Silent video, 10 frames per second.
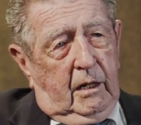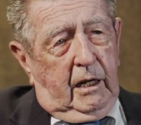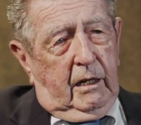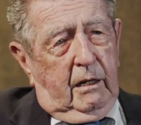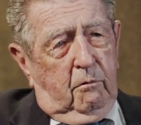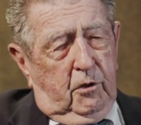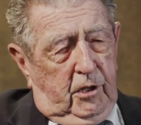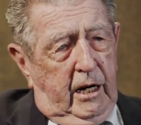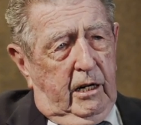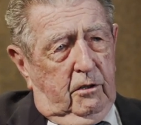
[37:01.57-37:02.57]
and it was
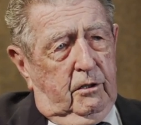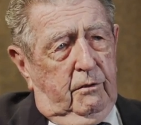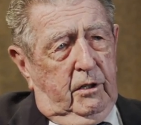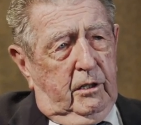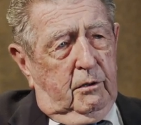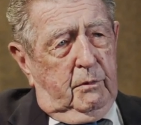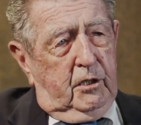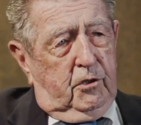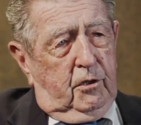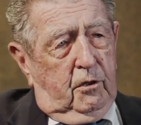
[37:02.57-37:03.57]
hard on the
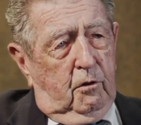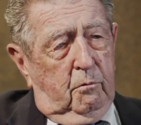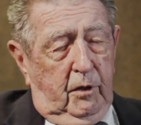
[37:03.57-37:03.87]
Vietnamese, you know,